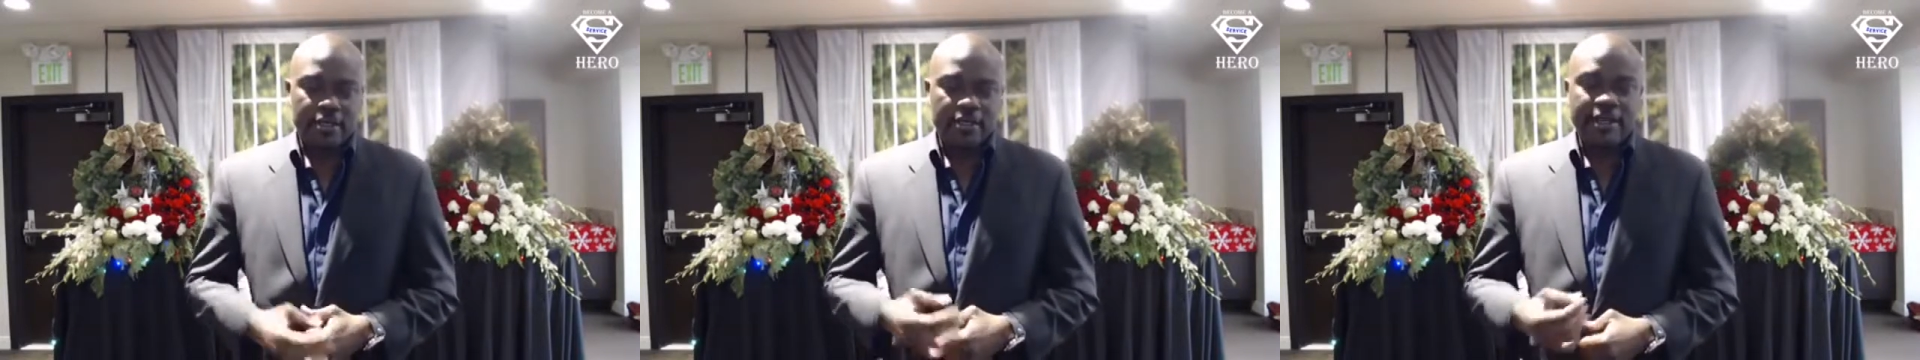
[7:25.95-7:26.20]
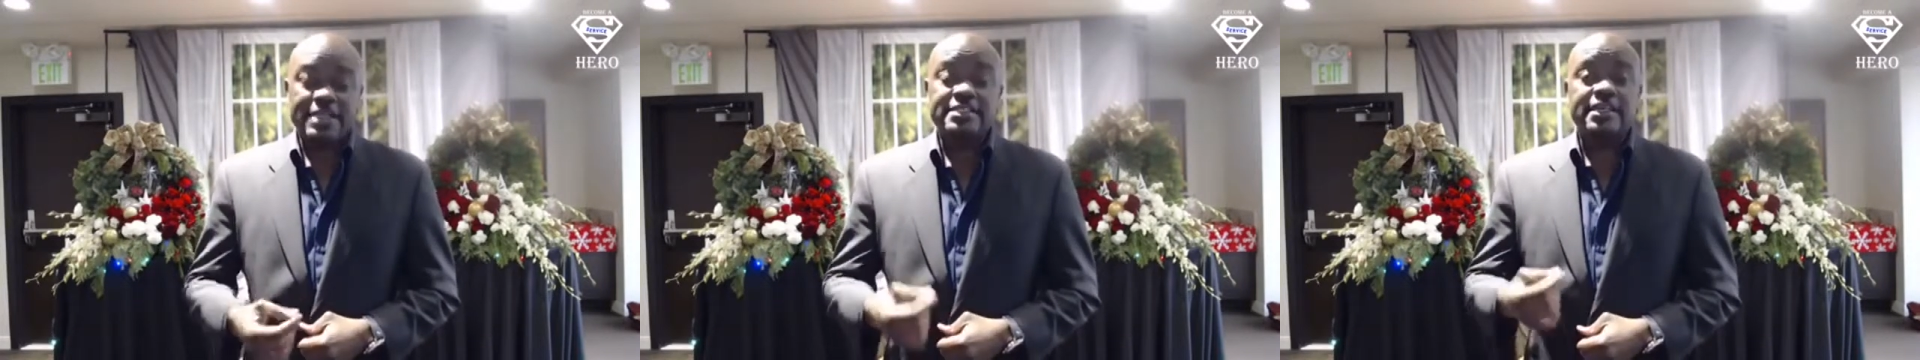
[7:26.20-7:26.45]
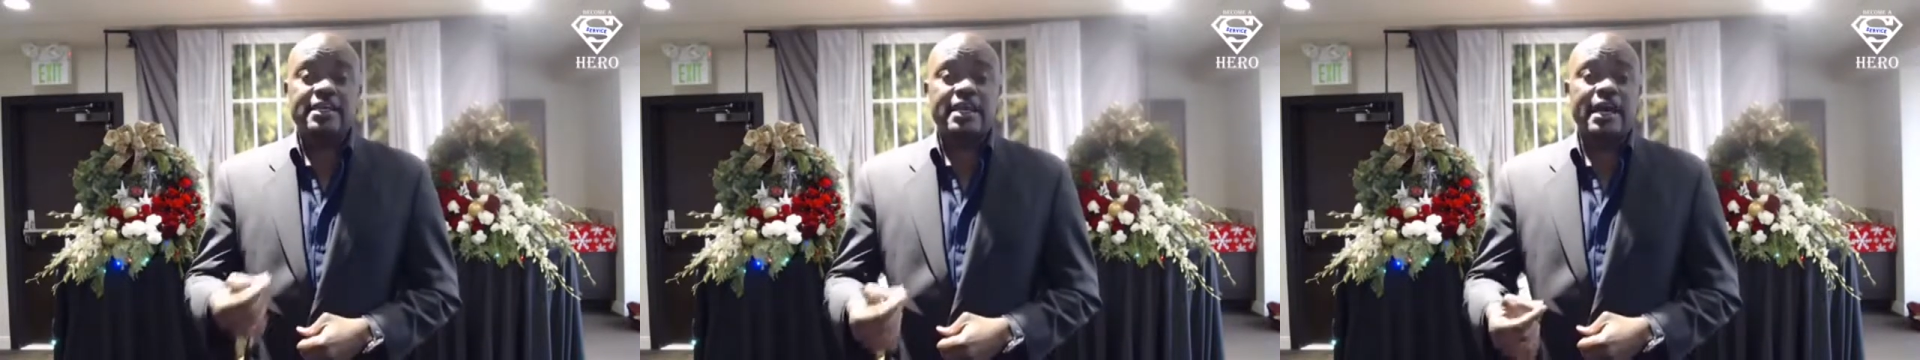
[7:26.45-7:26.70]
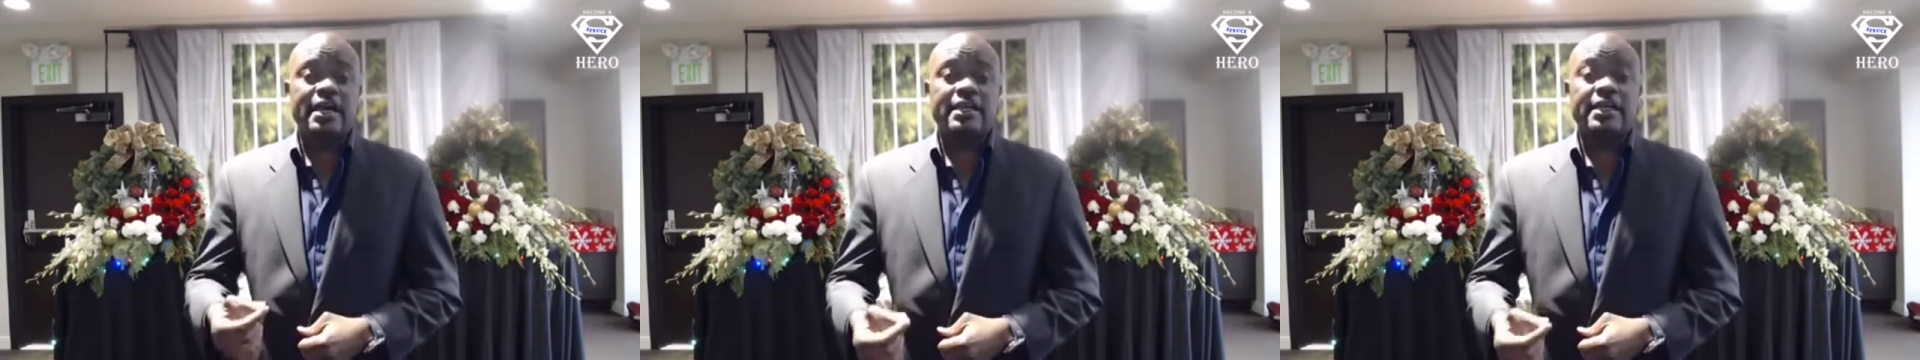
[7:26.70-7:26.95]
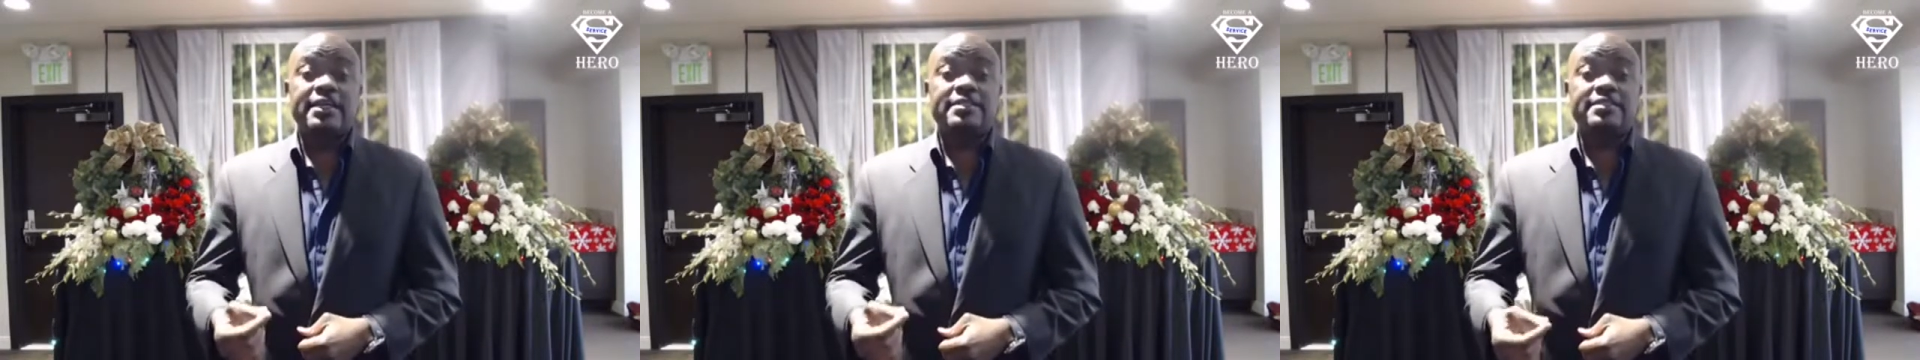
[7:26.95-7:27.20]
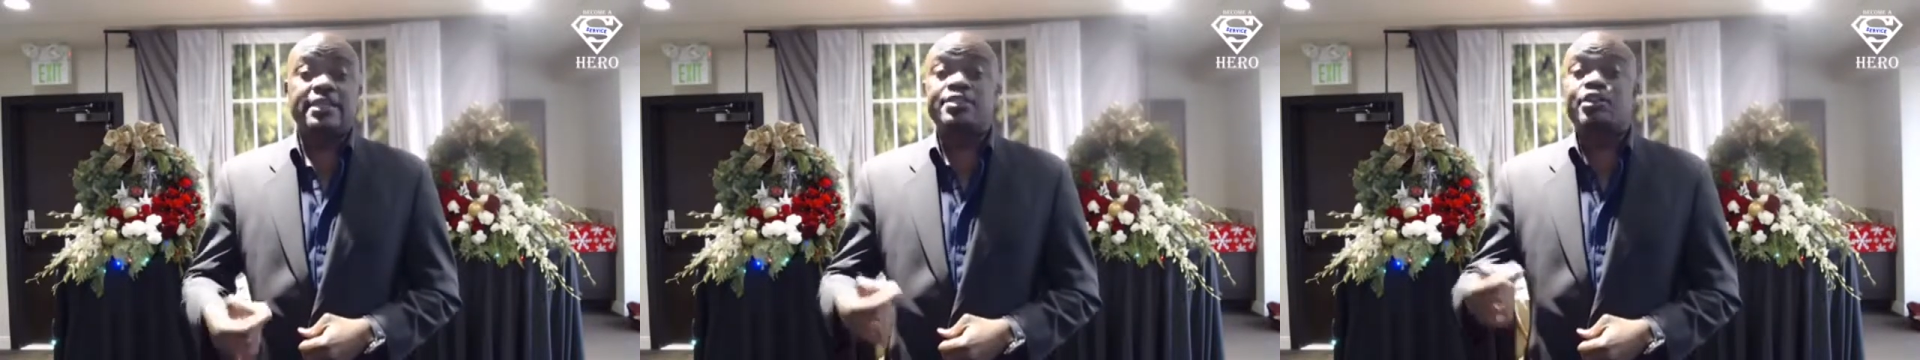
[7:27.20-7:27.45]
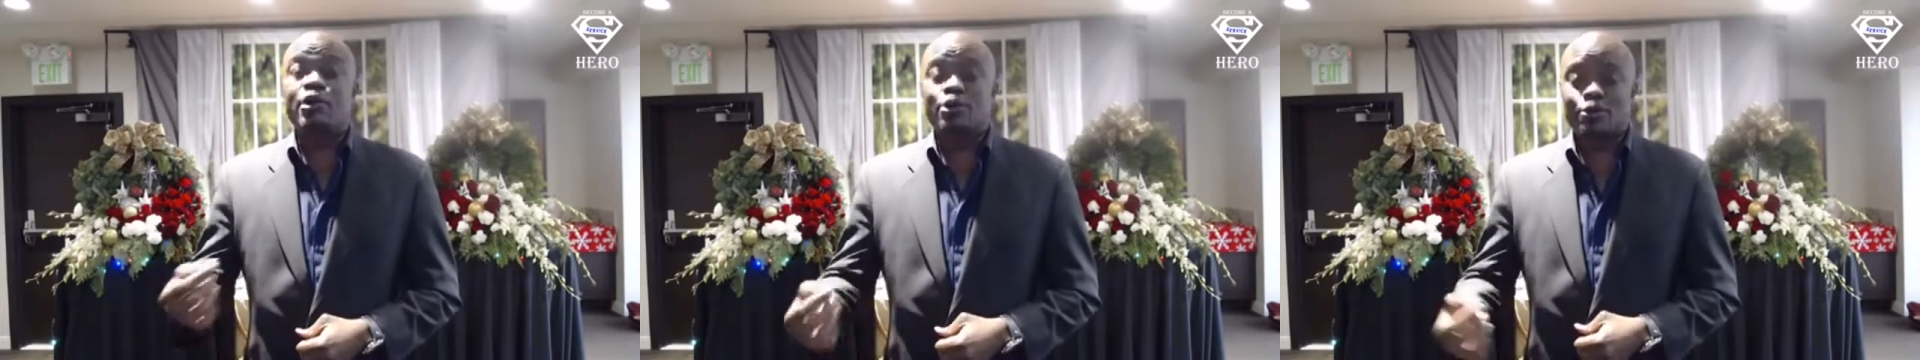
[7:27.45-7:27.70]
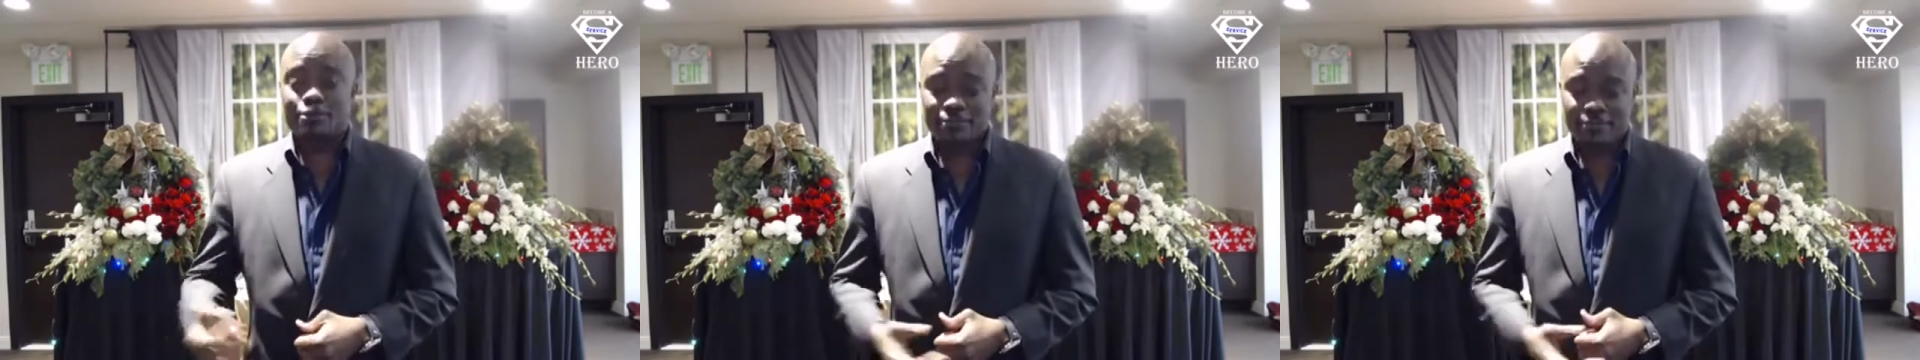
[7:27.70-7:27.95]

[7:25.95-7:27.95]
That's the kind that is eternal.